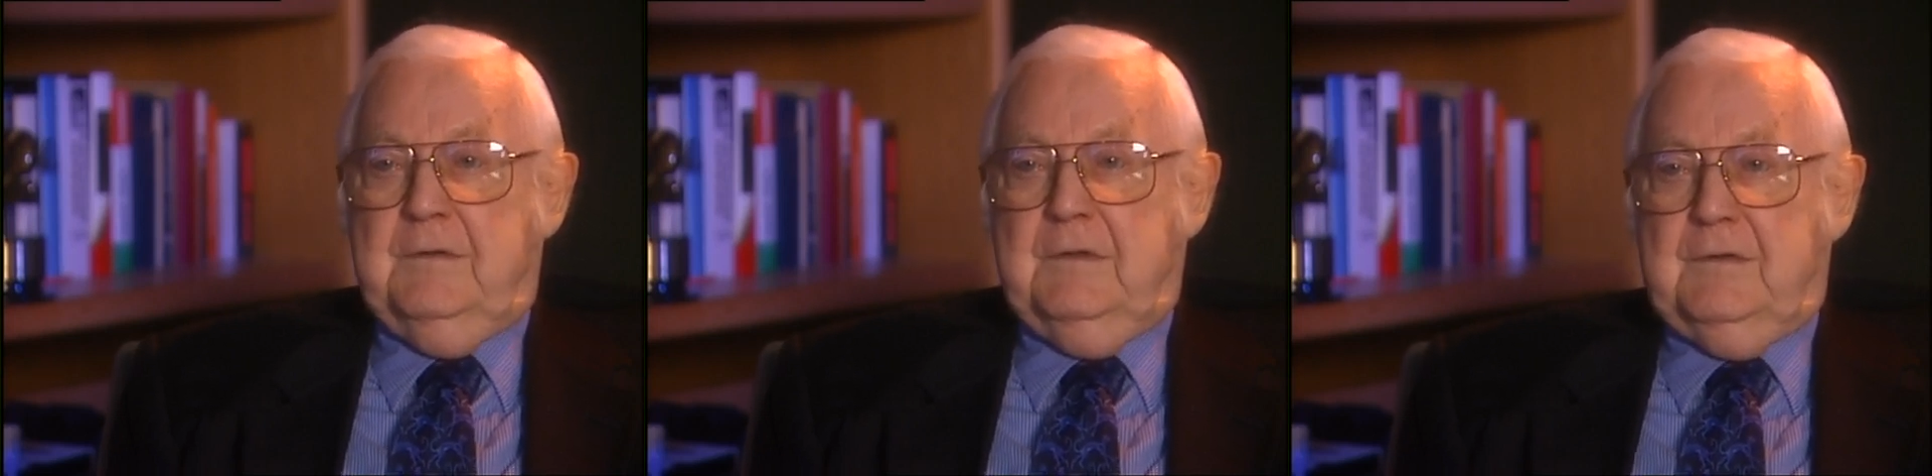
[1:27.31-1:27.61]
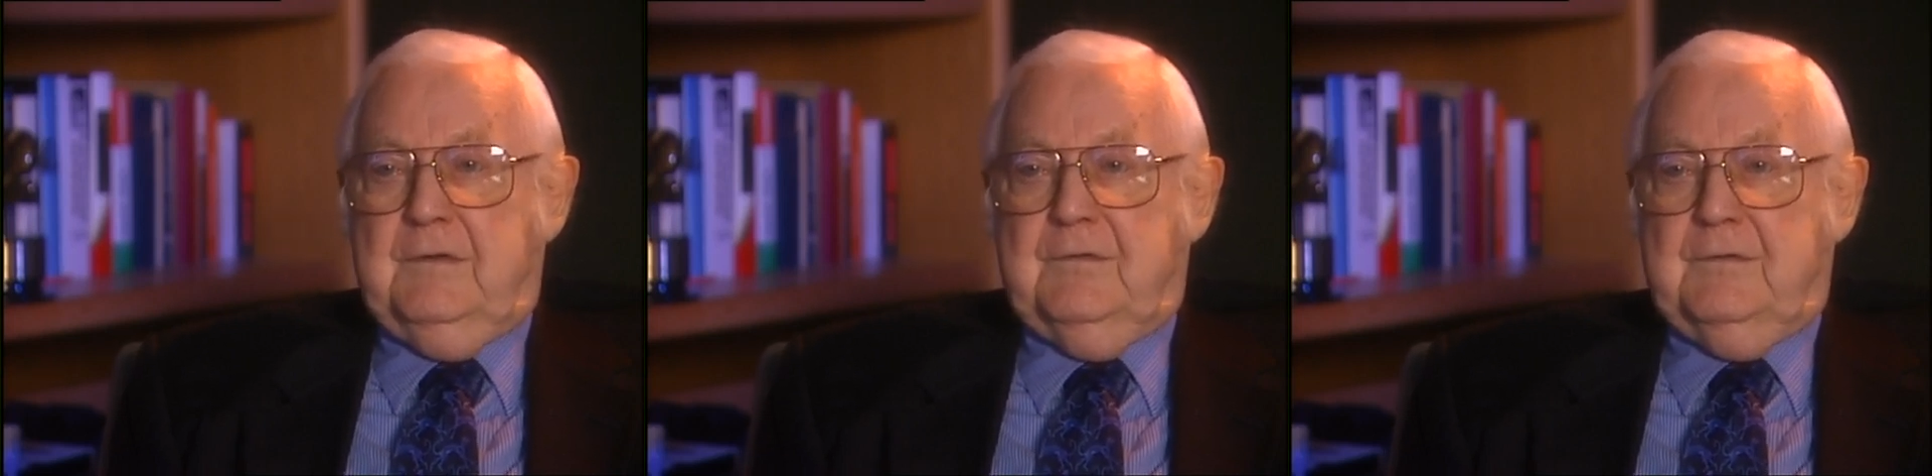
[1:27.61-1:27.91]

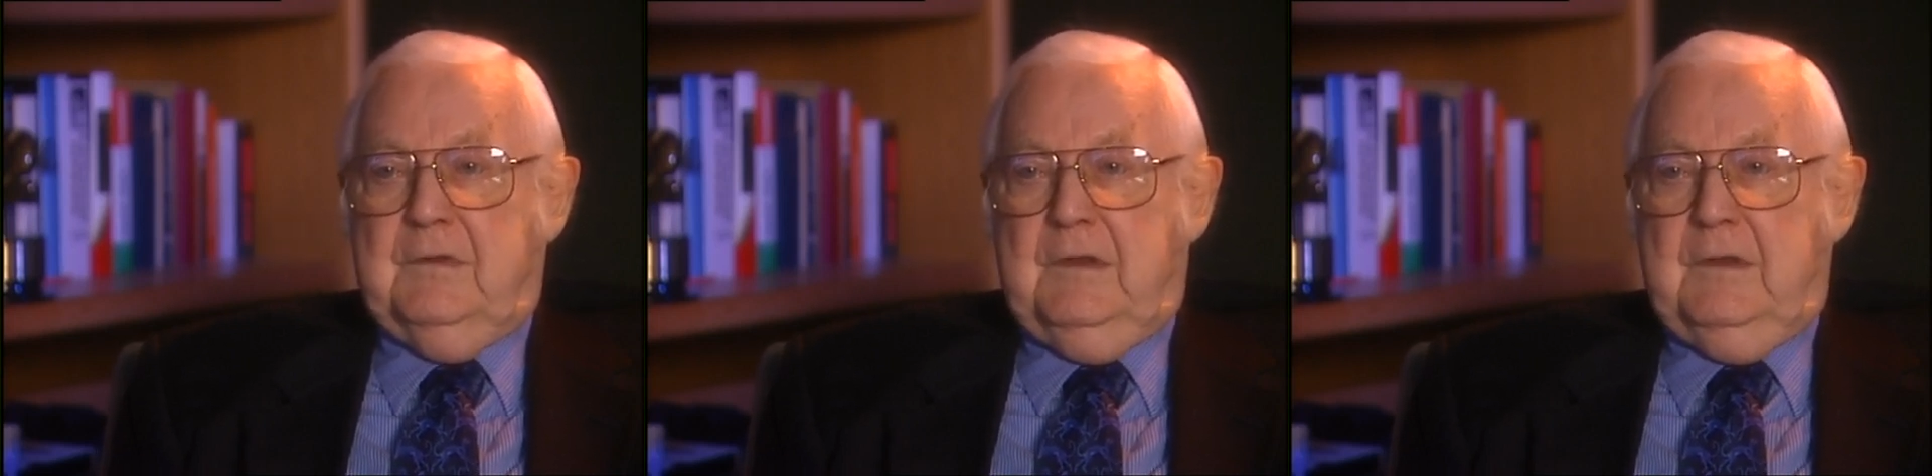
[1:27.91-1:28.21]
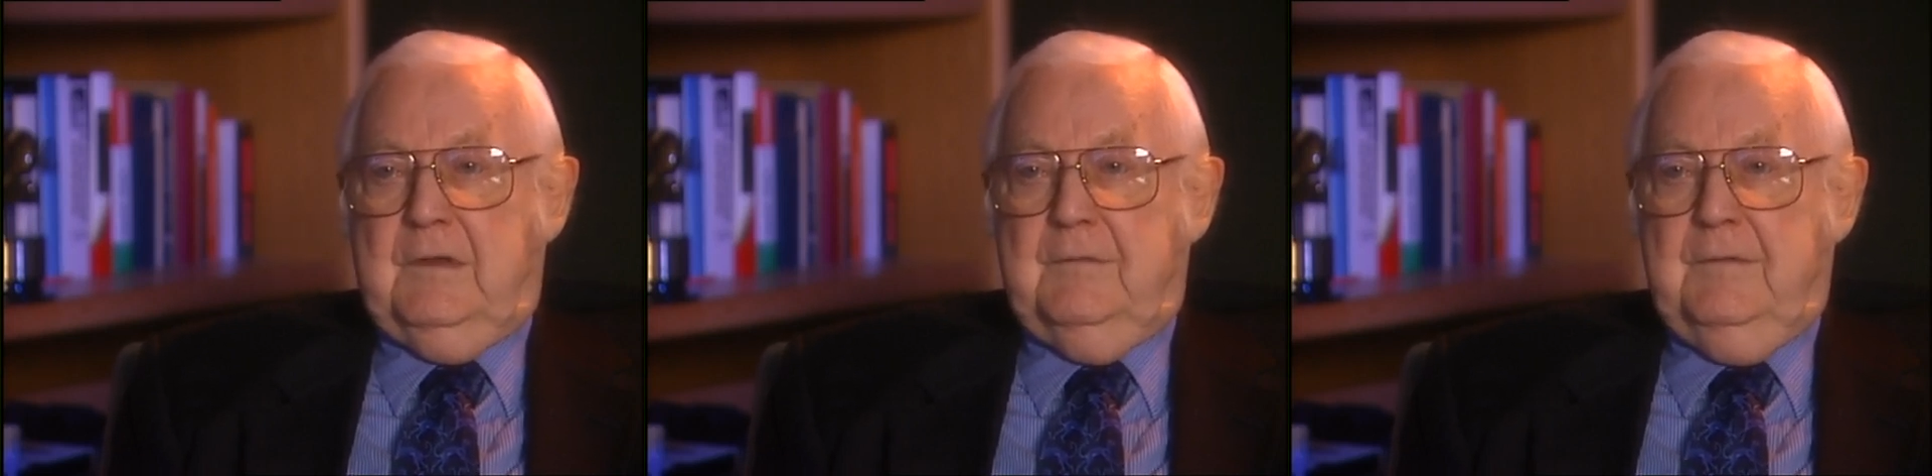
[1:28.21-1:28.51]
that this
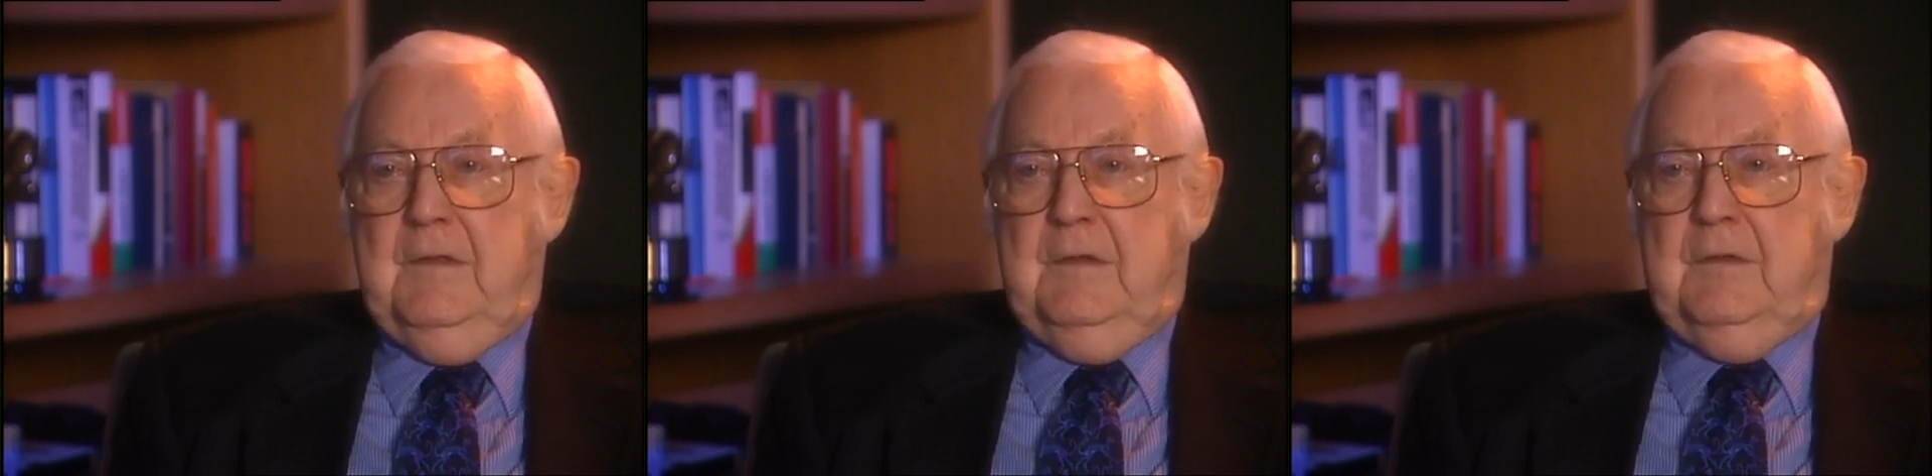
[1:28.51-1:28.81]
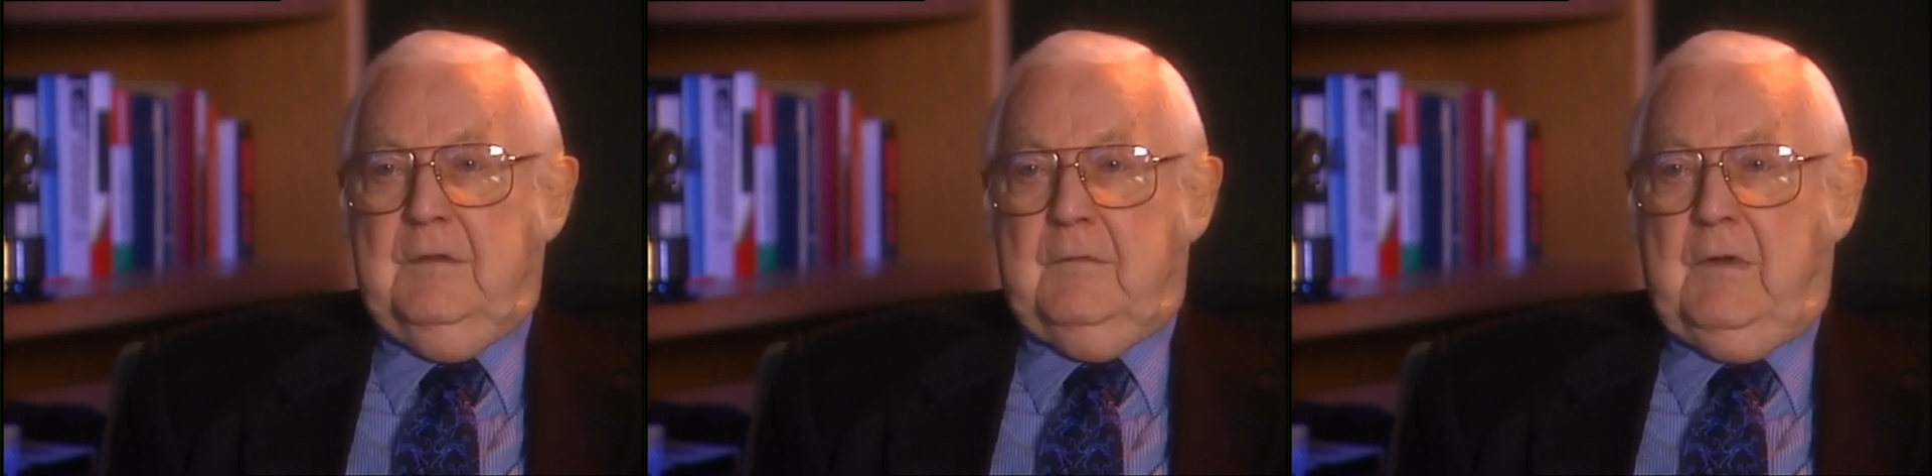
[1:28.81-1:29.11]
the uh,